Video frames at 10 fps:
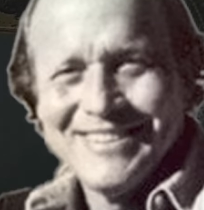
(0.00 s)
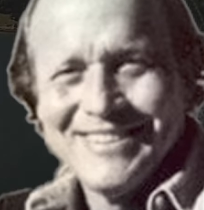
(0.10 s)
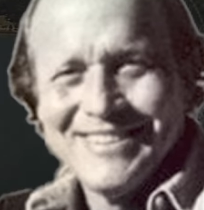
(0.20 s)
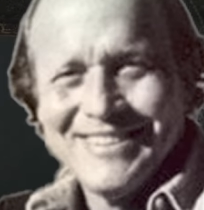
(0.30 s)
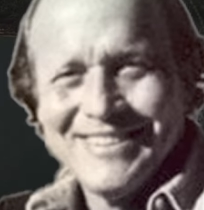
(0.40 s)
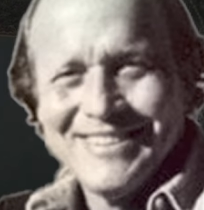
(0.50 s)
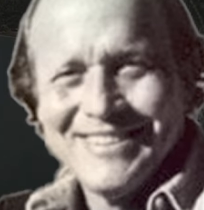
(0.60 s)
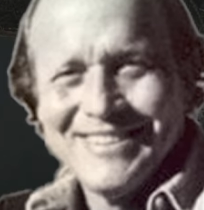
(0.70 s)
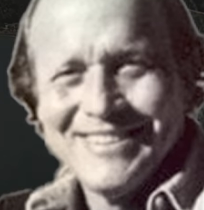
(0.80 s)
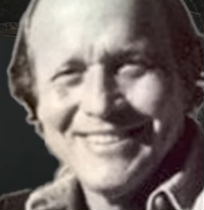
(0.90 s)

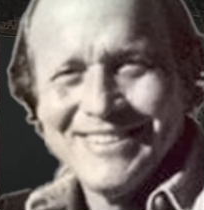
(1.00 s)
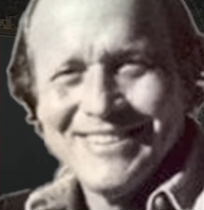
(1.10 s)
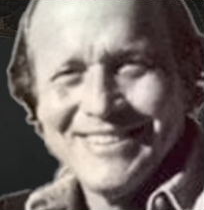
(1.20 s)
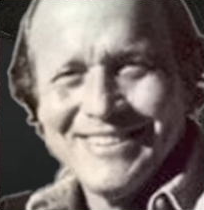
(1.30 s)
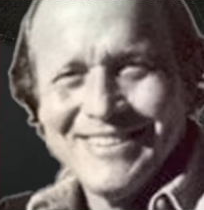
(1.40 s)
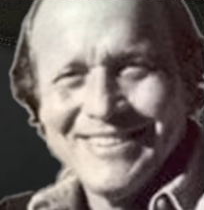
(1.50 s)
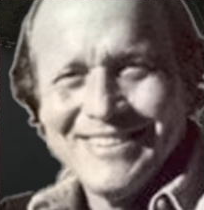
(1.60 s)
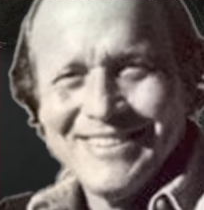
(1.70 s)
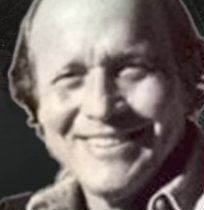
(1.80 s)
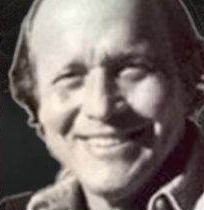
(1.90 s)

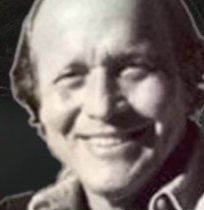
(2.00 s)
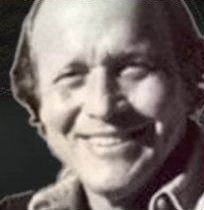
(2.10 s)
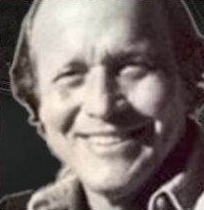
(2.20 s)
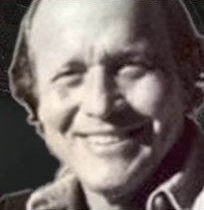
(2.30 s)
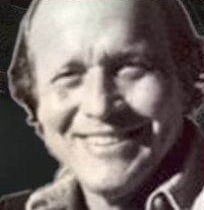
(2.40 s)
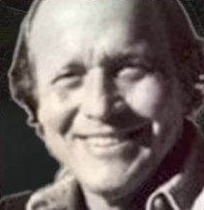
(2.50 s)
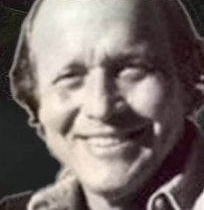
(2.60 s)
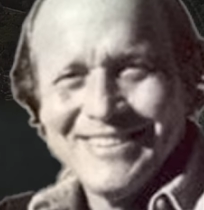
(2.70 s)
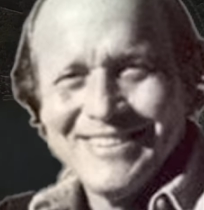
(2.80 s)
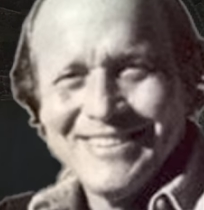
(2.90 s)

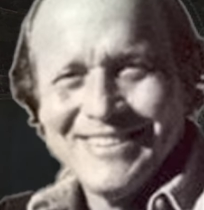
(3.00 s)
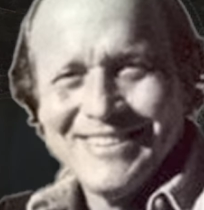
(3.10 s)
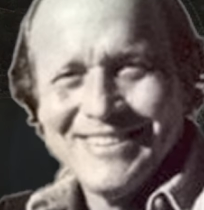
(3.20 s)
Nothing is said.